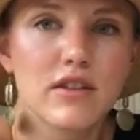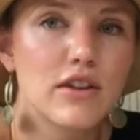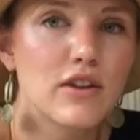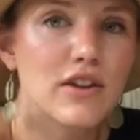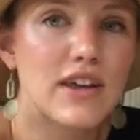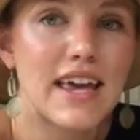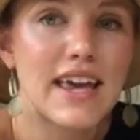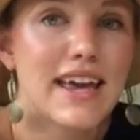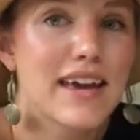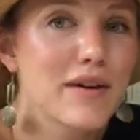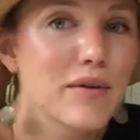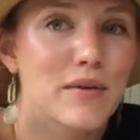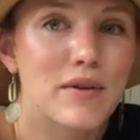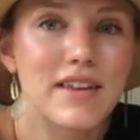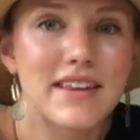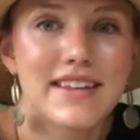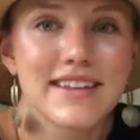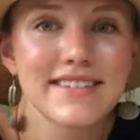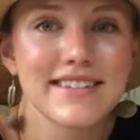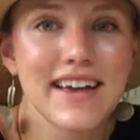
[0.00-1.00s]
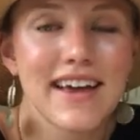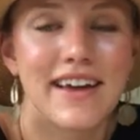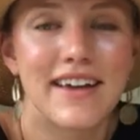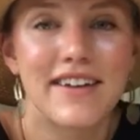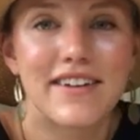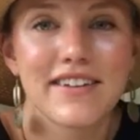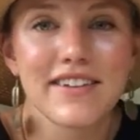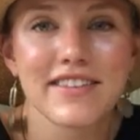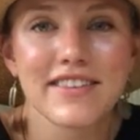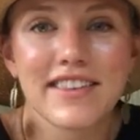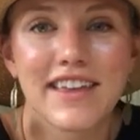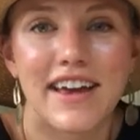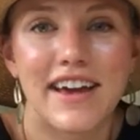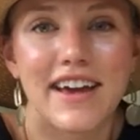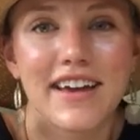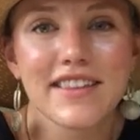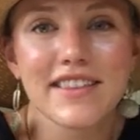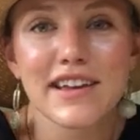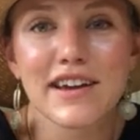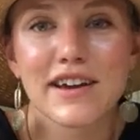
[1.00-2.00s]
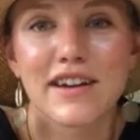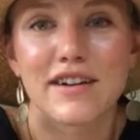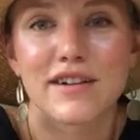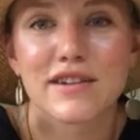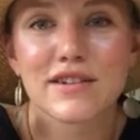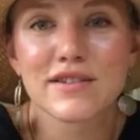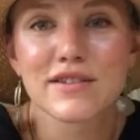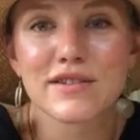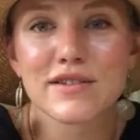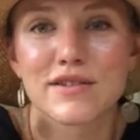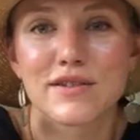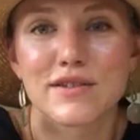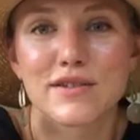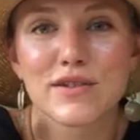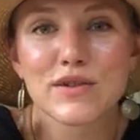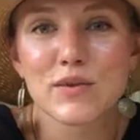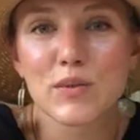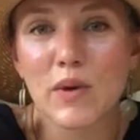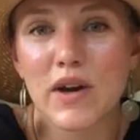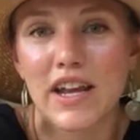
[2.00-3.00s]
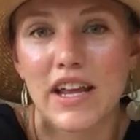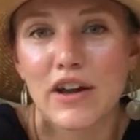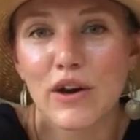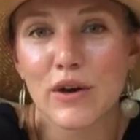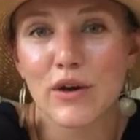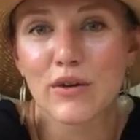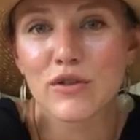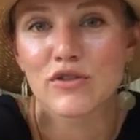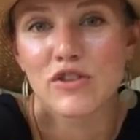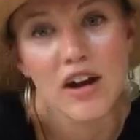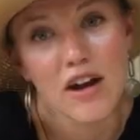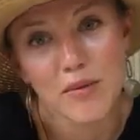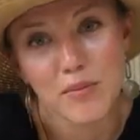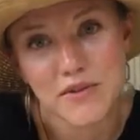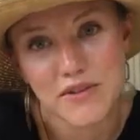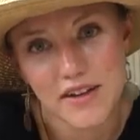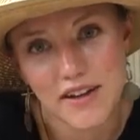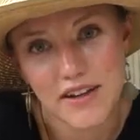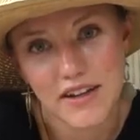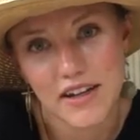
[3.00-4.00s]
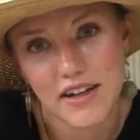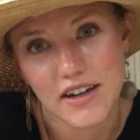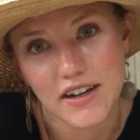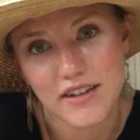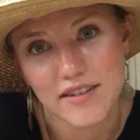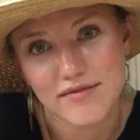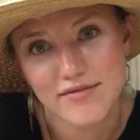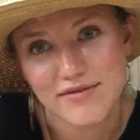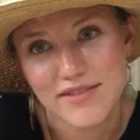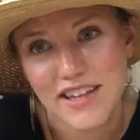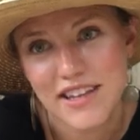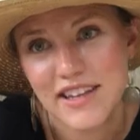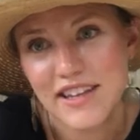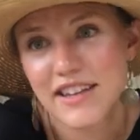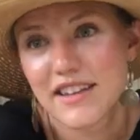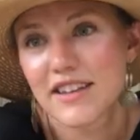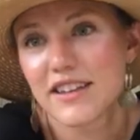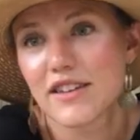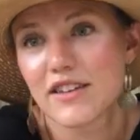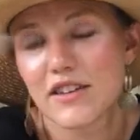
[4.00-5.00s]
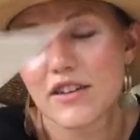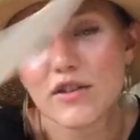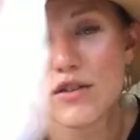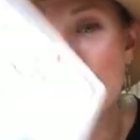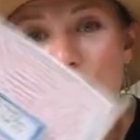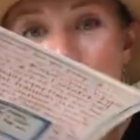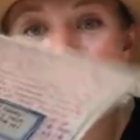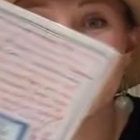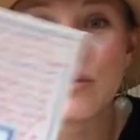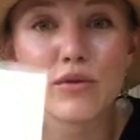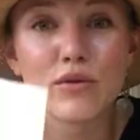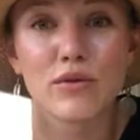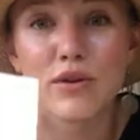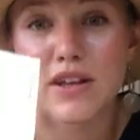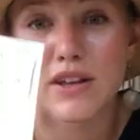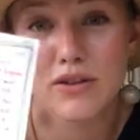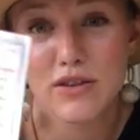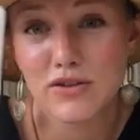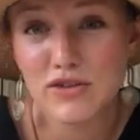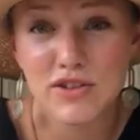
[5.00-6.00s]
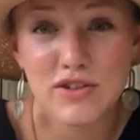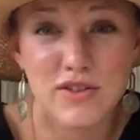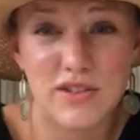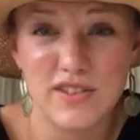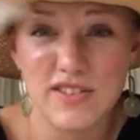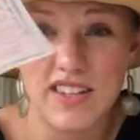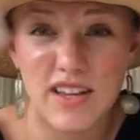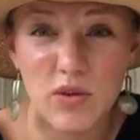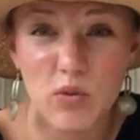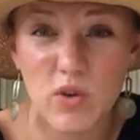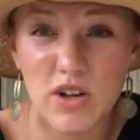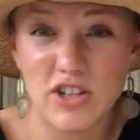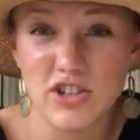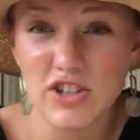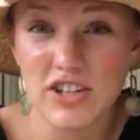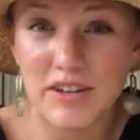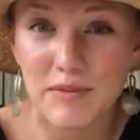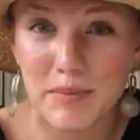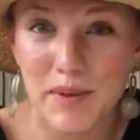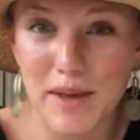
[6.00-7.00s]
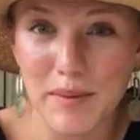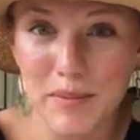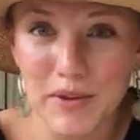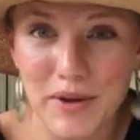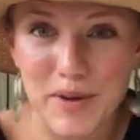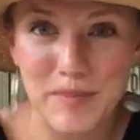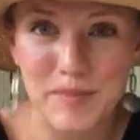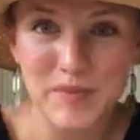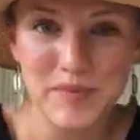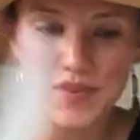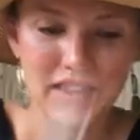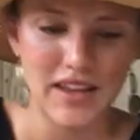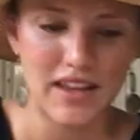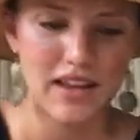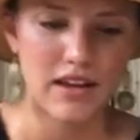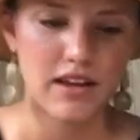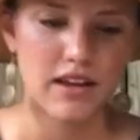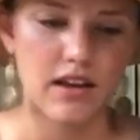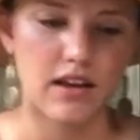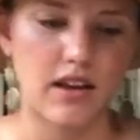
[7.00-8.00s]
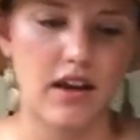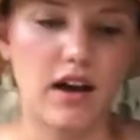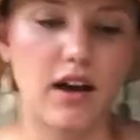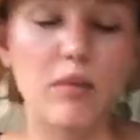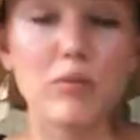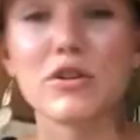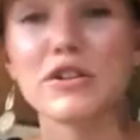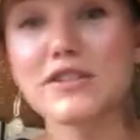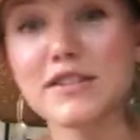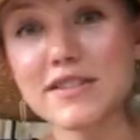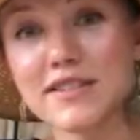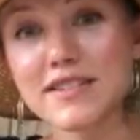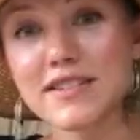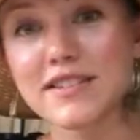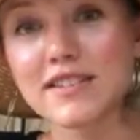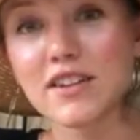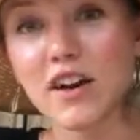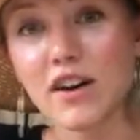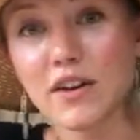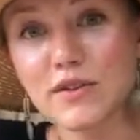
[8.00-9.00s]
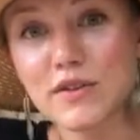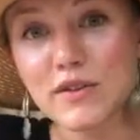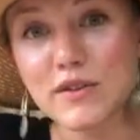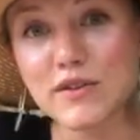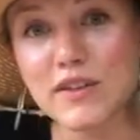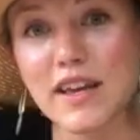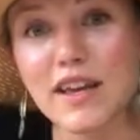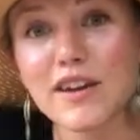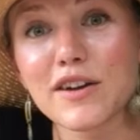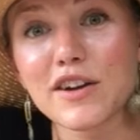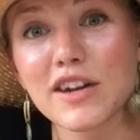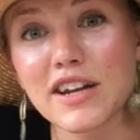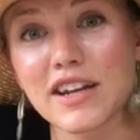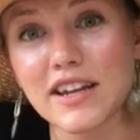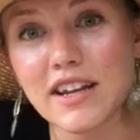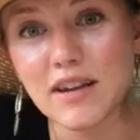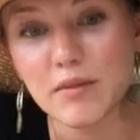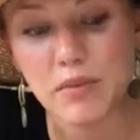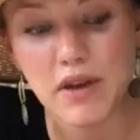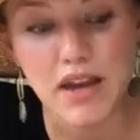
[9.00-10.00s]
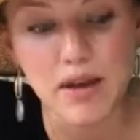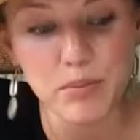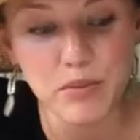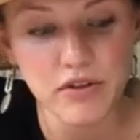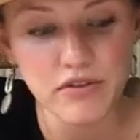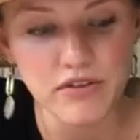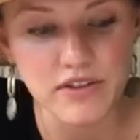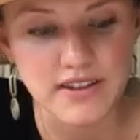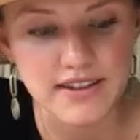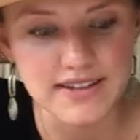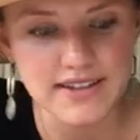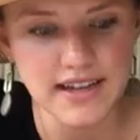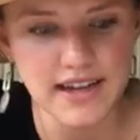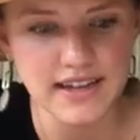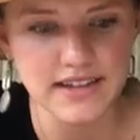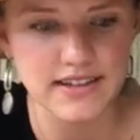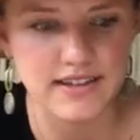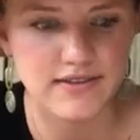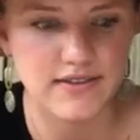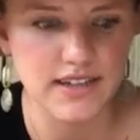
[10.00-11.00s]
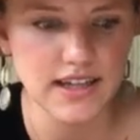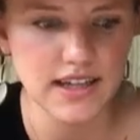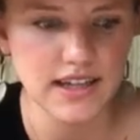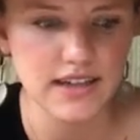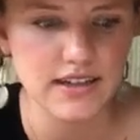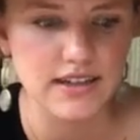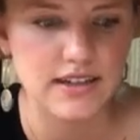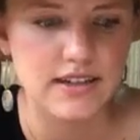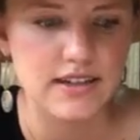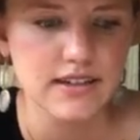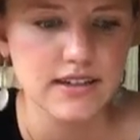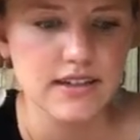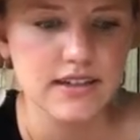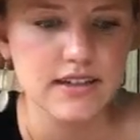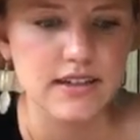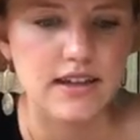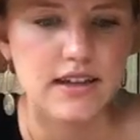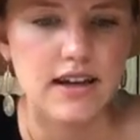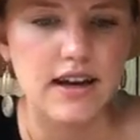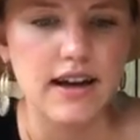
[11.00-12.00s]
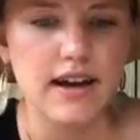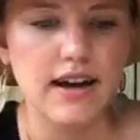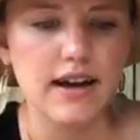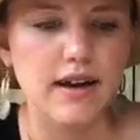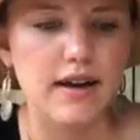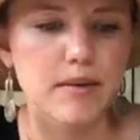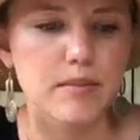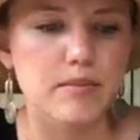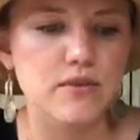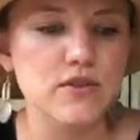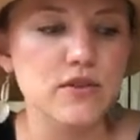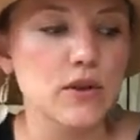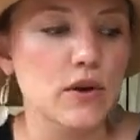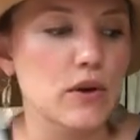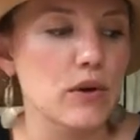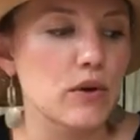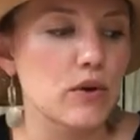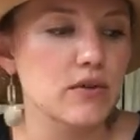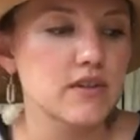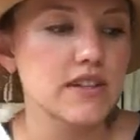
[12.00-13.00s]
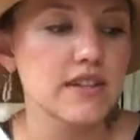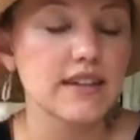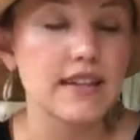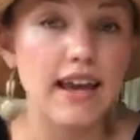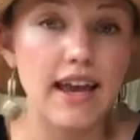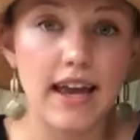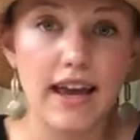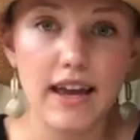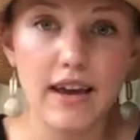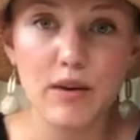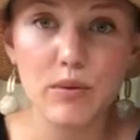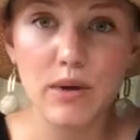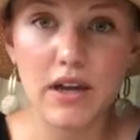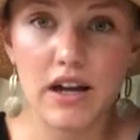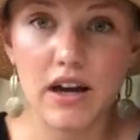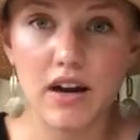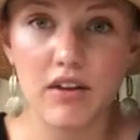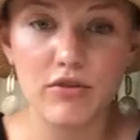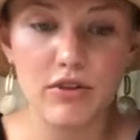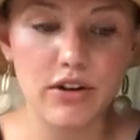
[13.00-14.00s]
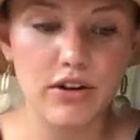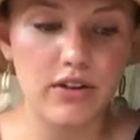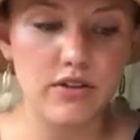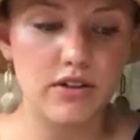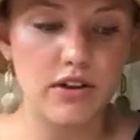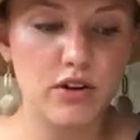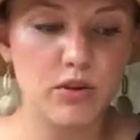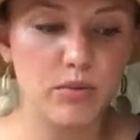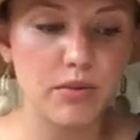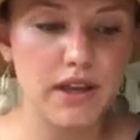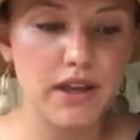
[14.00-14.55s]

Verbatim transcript: you can't really tell that there's sweaty coke drops on here. You, it just looks like one sheet of paper, um, which is to also say you're gonna need paper for this activity. Um, so today we covered a little